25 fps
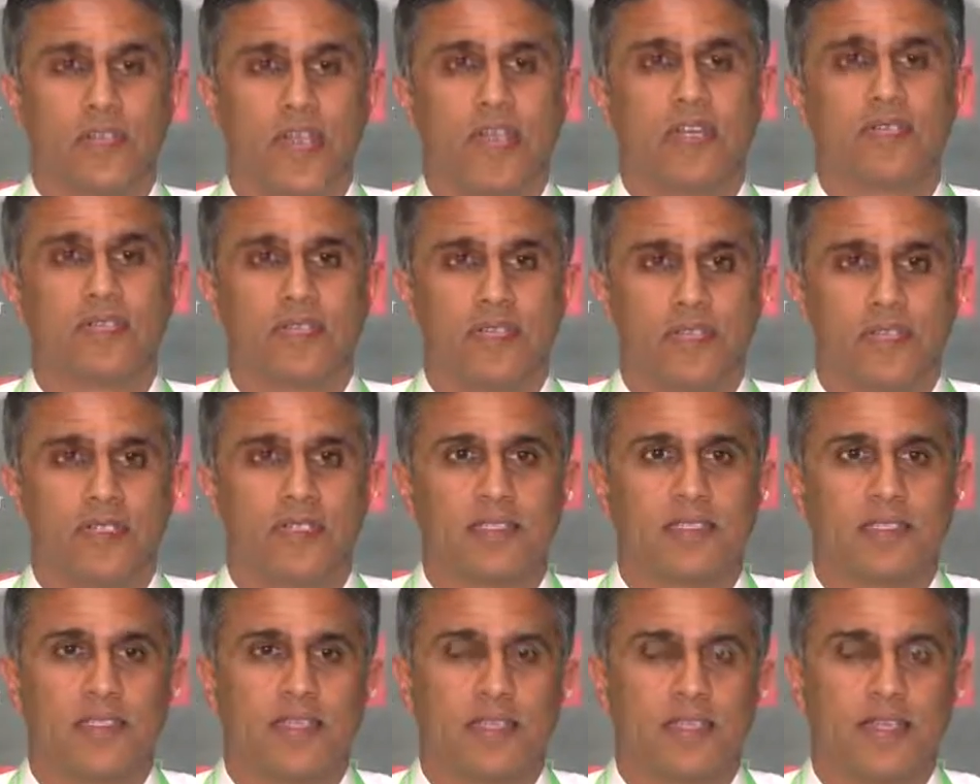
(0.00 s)
next
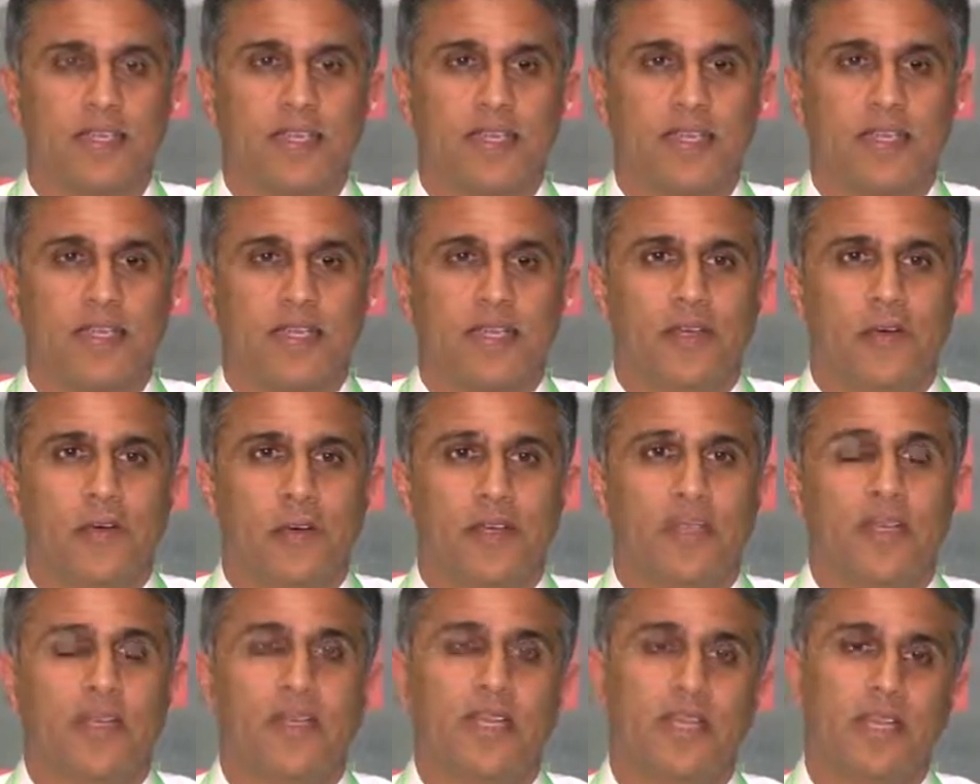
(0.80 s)
test
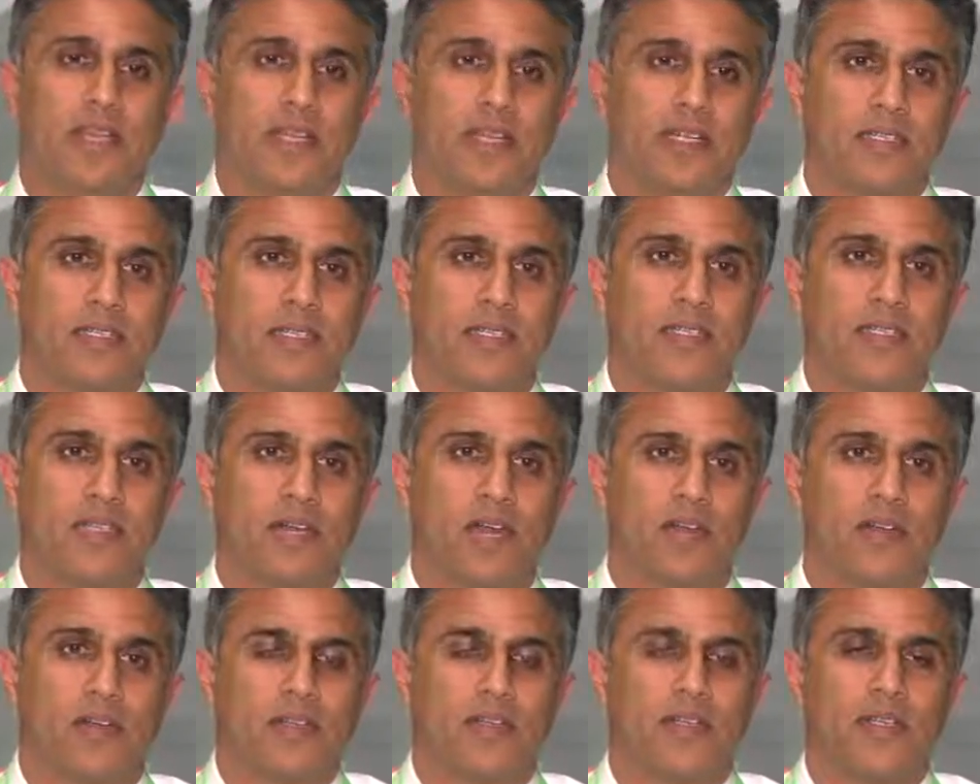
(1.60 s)
with a three-day
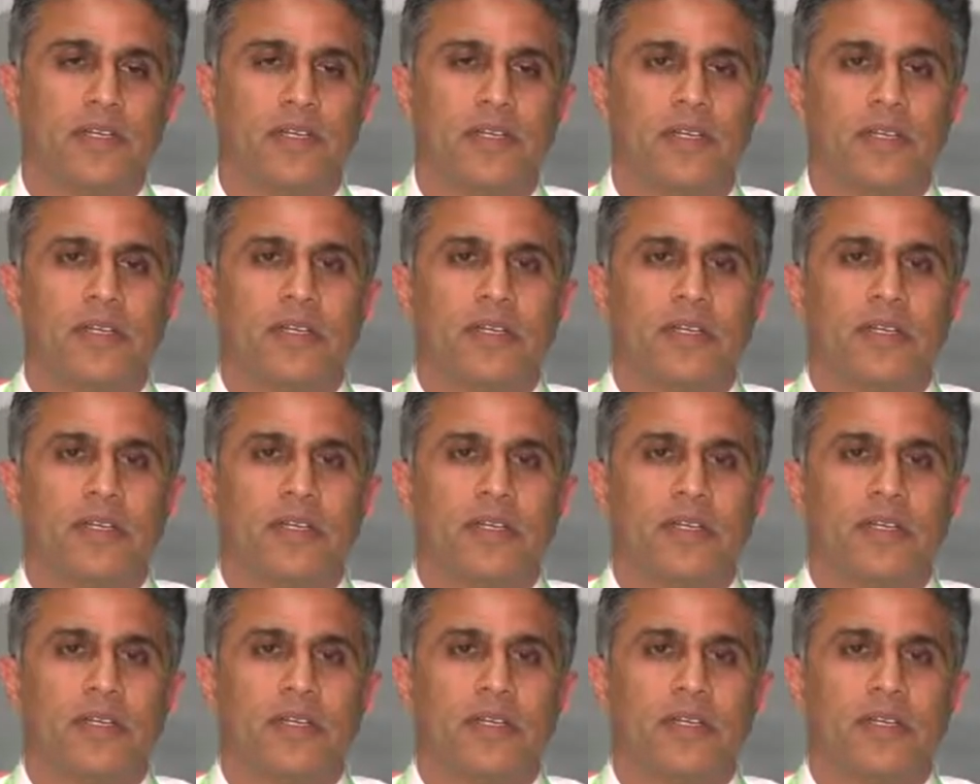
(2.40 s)
turnaround.